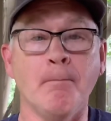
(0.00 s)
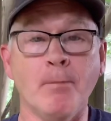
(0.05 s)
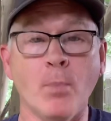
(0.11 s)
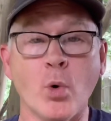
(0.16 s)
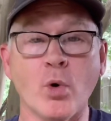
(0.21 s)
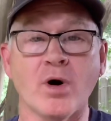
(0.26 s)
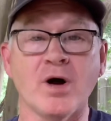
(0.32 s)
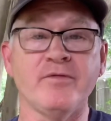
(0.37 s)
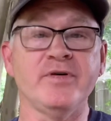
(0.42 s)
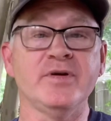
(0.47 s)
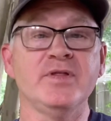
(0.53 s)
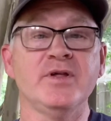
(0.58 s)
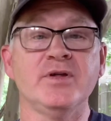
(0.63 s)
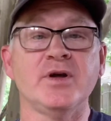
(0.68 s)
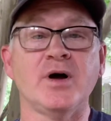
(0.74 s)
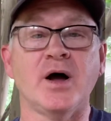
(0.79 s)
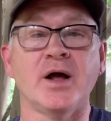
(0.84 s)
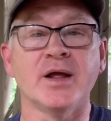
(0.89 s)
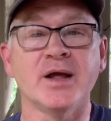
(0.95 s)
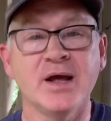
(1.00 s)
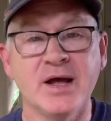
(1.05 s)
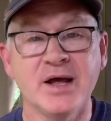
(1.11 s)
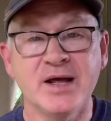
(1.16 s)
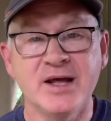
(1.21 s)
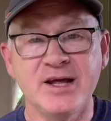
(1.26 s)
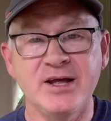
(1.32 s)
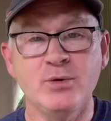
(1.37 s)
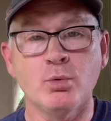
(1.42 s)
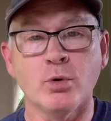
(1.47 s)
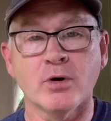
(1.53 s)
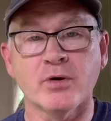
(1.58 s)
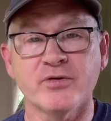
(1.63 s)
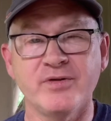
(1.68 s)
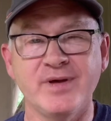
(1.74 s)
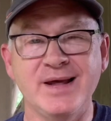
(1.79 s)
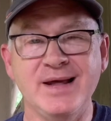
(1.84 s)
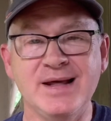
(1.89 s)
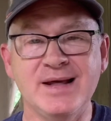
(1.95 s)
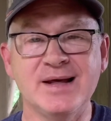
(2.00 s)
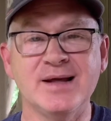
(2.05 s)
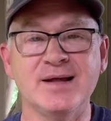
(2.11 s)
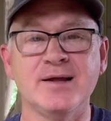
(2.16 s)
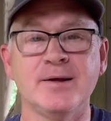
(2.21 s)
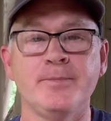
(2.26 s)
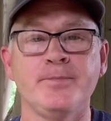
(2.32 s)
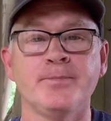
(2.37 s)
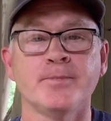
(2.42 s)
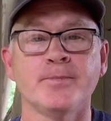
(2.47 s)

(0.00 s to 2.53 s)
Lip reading: more often than not, he works in